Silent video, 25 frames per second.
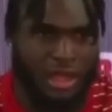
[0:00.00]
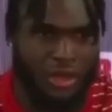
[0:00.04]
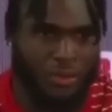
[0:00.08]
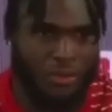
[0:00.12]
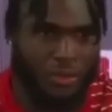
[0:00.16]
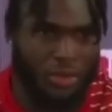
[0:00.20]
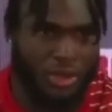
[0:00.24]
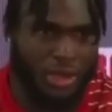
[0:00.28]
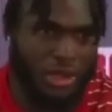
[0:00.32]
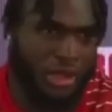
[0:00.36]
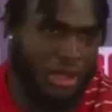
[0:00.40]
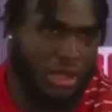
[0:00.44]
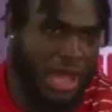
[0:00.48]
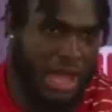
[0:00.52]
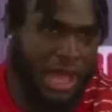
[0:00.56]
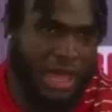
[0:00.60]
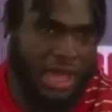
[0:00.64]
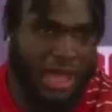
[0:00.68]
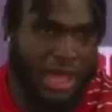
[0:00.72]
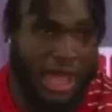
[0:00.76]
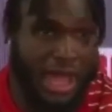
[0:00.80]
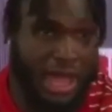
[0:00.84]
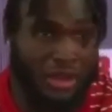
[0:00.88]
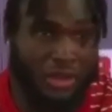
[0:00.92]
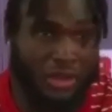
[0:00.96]
Well,
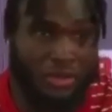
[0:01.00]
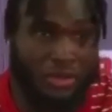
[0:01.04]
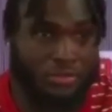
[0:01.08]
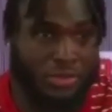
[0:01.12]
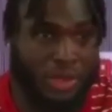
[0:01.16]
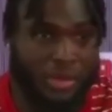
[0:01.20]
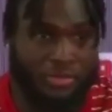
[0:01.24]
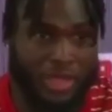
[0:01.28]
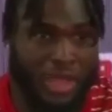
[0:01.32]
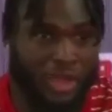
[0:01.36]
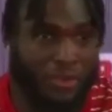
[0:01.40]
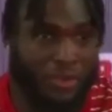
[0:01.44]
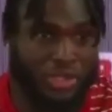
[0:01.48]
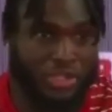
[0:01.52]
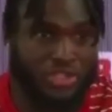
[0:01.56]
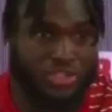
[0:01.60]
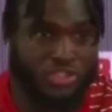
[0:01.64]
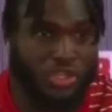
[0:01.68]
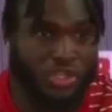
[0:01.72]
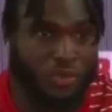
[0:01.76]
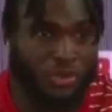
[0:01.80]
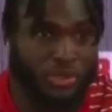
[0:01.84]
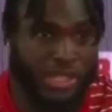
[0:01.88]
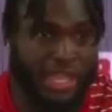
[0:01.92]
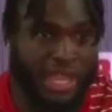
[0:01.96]
I'm not really
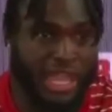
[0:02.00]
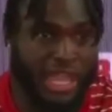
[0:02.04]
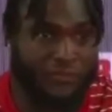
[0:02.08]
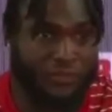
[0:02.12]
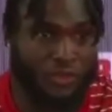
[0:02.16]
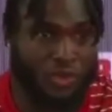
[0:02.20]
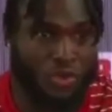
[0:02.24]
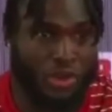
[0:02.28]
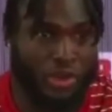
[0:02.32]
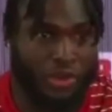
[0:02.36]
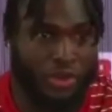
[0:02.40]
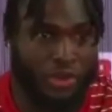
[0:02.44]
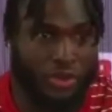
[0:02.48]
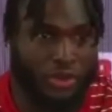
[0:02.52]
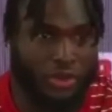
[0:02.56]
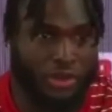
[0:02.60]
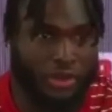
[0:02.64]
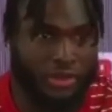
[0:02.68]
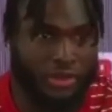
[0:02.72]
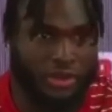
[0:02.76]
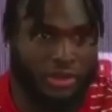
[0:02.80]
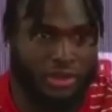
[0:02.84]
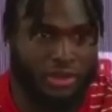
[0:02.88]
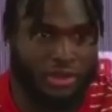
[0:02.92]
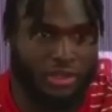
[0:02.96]
sure what they have going
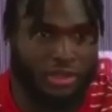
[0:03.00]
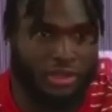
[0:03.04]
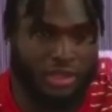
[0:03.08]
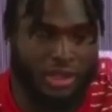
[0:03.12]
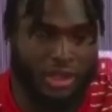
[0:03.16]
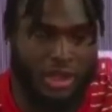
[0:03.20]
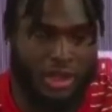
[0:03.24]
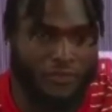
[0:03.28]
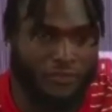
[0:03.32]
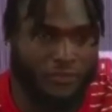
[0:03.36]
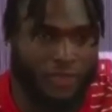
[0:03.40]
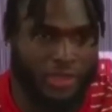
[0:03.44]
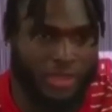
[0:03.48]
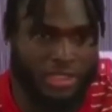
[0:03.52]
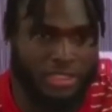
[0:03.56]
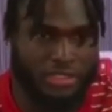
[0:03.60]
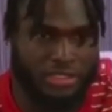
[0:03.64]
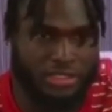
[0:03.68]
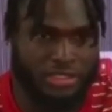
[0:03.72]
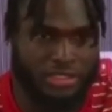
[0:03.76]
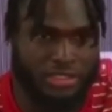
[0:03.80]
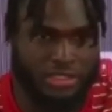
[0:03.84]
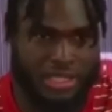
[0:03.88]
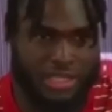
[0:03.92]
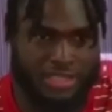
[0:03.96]
on
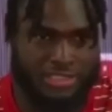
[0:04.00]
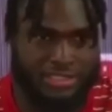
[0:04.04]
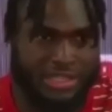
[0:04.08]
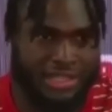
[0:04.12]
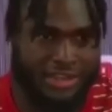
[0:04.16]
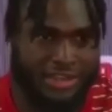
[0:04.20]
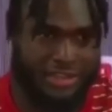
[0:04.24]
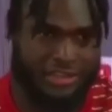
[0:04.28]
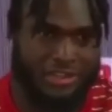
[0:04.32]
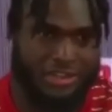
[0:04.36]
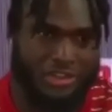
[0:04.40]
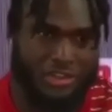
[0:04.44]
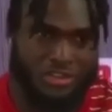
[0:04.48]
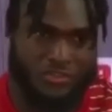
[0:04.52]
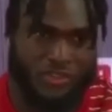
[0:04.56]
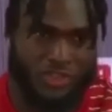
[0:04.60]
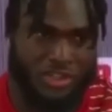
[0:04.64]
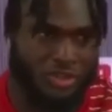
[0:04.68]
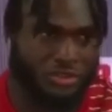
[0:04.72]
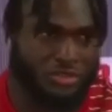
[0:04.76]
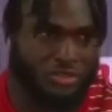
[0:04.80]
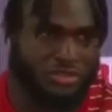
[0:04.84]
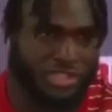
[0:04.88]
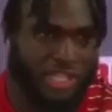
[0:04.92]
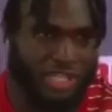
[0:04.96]
offense. That's kind of coach for
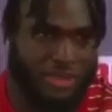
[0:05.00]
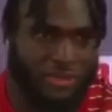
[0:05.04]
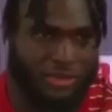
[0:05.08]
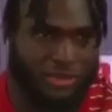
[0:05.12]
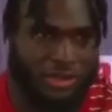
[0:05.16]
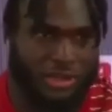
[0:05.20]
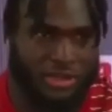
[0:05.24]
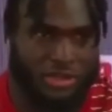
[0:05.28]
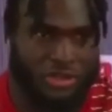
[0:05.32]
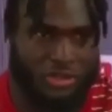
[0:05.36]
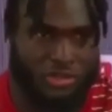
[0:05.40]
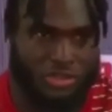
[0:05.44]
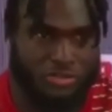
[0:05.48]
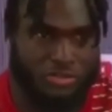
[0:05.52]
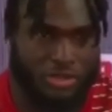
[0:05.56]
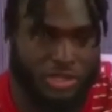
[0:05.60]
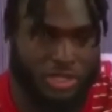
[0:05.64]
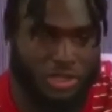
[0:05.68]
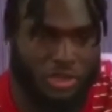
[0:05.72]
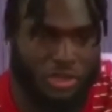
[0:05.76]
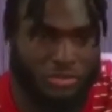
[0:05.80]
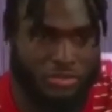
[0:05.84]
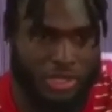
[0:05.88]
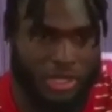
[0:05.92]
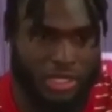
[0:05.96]
Coach Saban or Coach
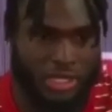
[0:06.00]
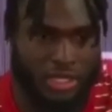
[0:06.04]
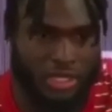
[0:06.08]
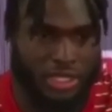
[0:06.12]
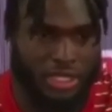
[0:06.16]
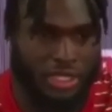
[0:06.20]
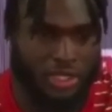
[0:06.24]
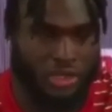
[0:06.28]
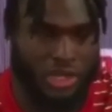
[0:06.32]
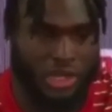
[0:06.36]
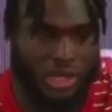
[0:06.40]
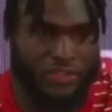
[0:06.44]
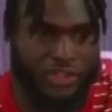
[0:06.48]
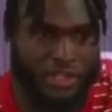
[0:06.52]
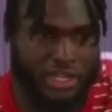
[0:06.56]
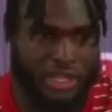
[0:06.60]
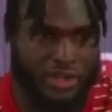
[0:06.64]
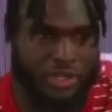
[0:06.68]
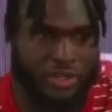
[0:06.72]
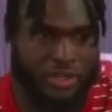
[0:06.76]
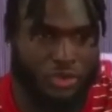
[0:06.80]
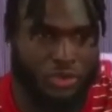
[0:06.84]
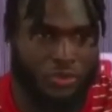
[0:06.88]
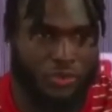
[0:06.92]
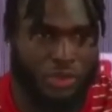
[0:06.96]
Bill. But, you know, I think they
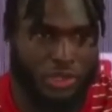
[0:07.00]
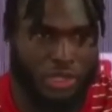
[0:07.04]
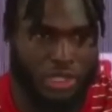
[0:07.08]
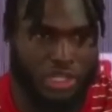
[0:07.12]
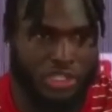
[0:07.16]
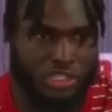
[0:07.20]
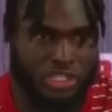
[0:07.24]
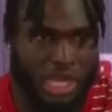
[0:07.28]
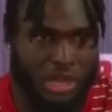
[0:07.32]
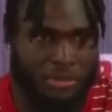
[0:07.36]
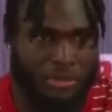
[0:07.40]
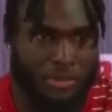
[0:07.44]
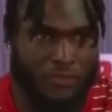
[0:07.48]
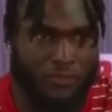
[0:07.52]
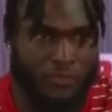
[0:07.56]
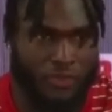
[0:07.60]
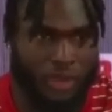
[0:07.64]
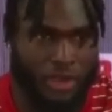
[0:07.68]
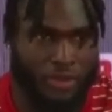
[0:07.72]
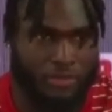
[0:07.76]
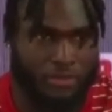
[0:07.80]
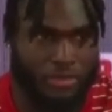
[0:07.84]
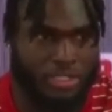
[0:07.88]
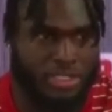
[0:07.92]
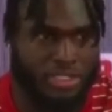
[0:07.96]
do a really good job up
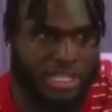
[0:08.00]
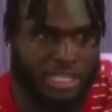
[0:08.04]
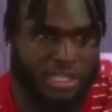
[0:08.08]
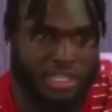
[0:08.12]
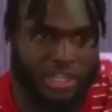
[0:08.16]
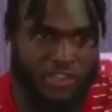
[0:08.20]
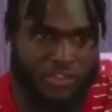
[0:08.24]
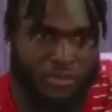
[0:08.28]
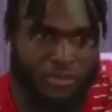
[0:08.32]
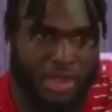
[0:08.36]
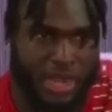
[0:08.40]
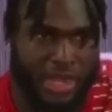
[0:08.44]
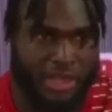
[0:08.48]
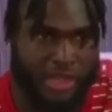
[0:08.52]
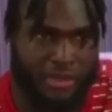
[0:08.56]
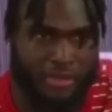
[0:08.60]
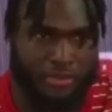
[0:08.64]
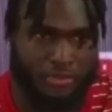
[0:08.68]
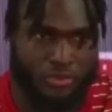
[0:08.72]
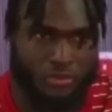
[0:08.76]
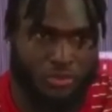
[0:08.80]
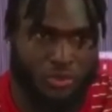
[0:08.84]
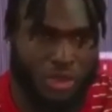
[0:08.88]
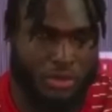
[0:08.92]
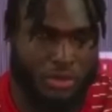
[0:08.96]
front protecting everybody and
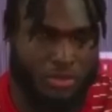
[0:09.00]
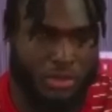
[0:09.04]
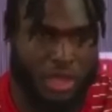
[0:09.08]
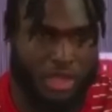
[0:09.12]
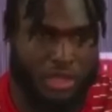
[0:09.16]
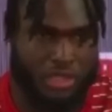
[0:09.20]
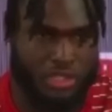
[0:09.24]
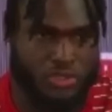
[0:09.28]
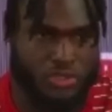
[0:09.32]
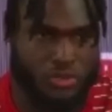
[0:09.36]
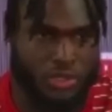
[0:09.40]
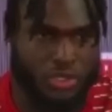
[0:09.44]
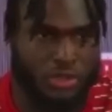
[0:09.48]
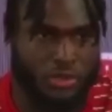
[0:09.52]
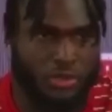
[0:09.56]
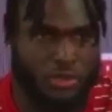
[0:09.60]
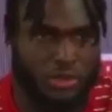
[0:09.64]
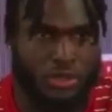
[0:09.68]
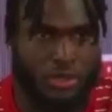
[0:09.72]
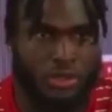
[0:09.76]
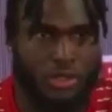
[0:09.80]
run blocking as well.